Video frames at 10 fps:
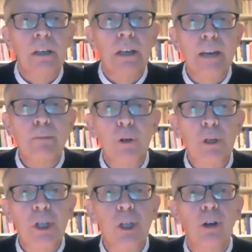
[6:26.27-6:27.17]
hymn or
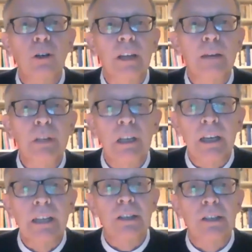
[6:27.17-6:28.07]
a song they would
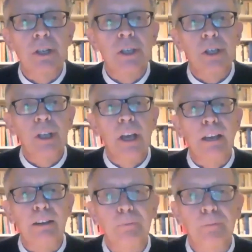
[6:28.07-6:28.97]
like us to
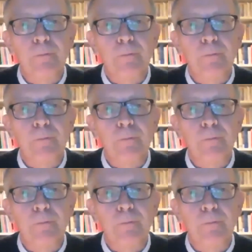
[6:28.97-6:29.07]
sing.